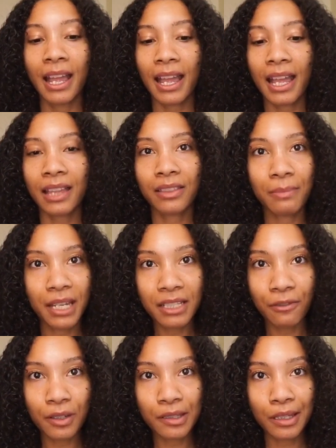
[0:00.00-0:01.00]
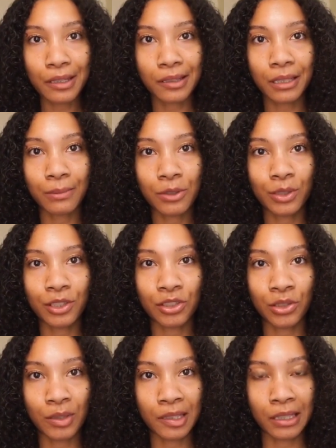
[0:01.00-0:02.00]
and the main difference I see between the
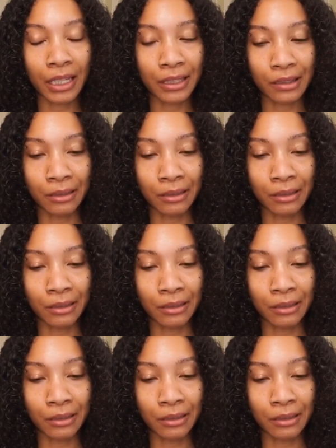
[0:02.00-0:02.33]
two sides,